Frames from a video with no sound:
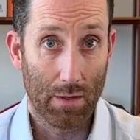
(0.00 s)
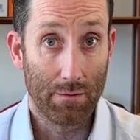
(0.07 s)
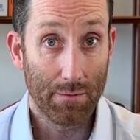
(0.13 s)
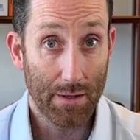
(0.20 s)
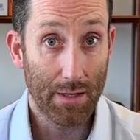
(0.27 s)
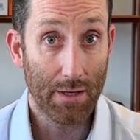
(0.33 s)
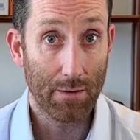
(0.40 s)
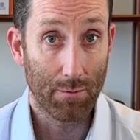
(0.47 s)

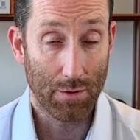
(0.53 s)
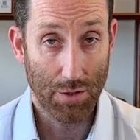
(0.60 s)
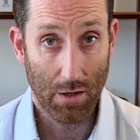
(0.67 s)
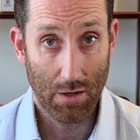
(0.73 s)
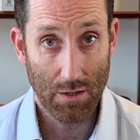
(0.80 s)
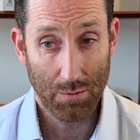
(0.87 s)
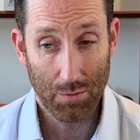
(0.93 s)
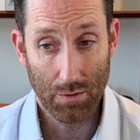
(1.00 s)
convenient and
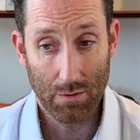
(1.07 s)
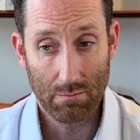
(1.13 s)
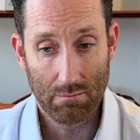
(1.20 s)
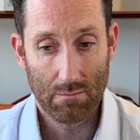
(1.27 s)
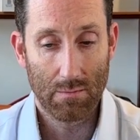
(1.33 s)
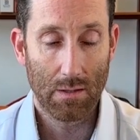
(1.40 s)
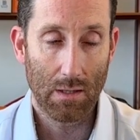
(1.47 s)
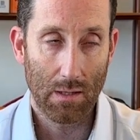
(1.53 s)
rechargeable,
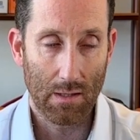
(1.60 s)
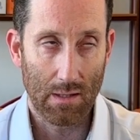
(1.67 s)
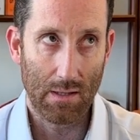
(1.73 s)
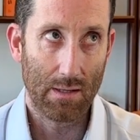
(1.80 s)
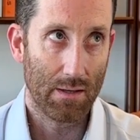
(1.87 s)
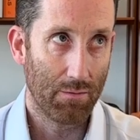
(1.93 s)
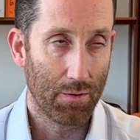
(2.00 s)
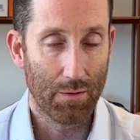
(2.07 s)

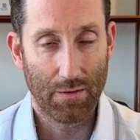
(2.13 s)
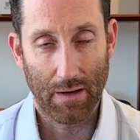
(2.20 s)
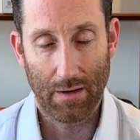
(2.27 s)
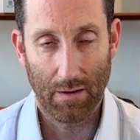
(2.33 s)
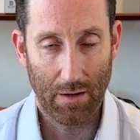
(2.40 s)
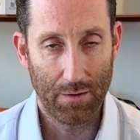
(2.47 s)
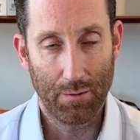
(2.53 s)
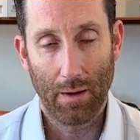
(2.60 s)
even though
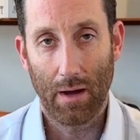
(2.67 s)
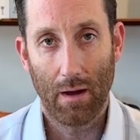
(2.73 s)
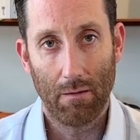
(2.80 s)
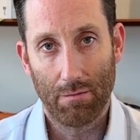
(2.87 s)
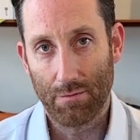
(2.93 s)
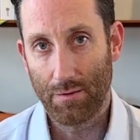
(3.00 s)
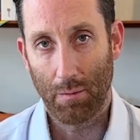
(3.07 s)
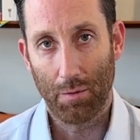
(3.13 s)
technically I do
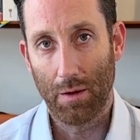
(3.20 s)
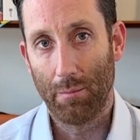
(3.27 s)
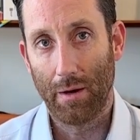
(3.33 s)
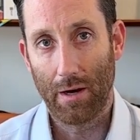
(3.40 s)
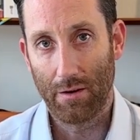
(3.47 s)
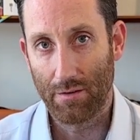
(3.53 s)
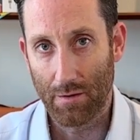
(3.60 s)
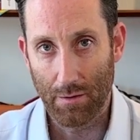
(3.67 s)
have AA
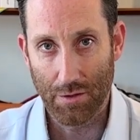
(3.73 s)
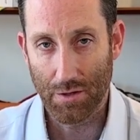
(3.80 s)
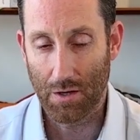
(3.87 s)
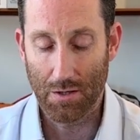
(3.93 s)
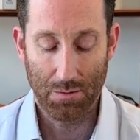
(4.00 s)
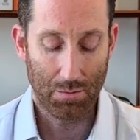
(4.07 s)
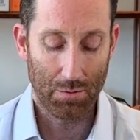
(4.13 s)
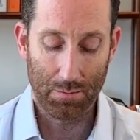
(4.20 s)
batteries that are
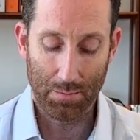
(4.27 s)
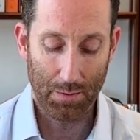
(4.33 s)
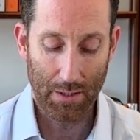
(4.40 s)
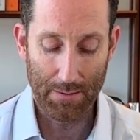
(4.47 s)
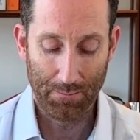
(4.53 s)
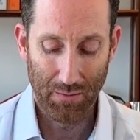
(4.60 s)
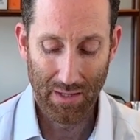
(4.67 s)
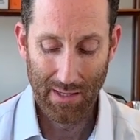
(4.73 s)
rechargeable,
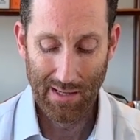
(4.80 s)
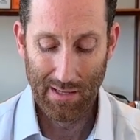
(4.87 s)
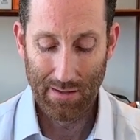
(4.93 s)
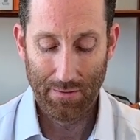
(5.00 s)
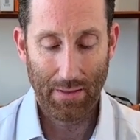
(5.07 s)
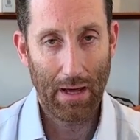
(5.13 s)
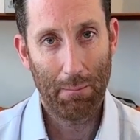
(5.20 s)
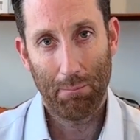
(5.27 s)
but
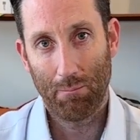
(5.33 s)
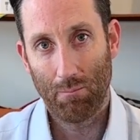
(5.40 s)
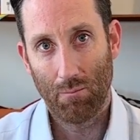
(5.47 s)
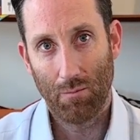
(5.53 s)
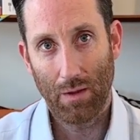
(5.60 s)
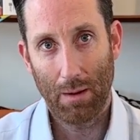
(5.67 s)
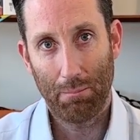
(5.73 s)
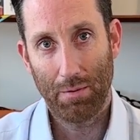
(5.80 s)

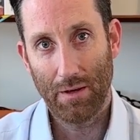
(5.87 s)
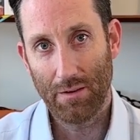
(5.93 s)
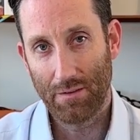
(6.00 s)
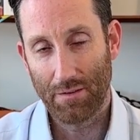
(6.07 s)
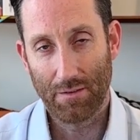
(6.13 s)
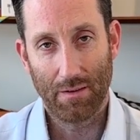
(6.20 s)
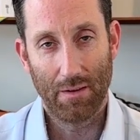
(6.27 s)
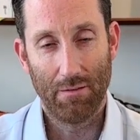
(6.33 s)
that
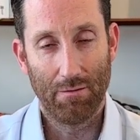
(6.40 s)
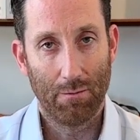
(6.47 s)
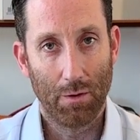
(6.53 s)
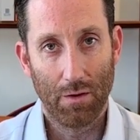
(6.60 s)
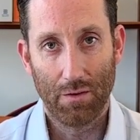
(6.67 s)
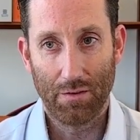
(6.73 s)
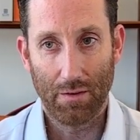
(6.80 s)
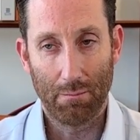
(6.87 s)
piece didn't
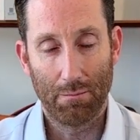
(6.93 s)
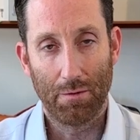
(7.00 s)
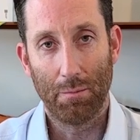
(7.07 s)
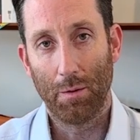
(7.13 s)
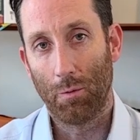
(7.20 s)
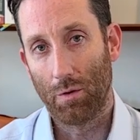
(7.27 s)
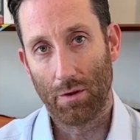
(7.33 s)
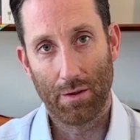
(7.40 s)
really seem to
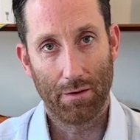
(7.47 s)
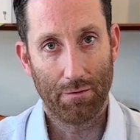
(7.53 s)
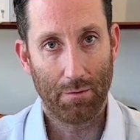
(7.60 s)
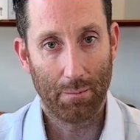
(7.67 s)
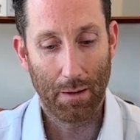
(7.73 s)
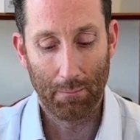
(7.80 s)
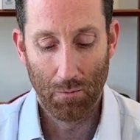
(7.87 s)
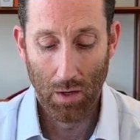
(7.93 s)
be worth it
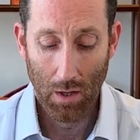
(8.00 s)
for me.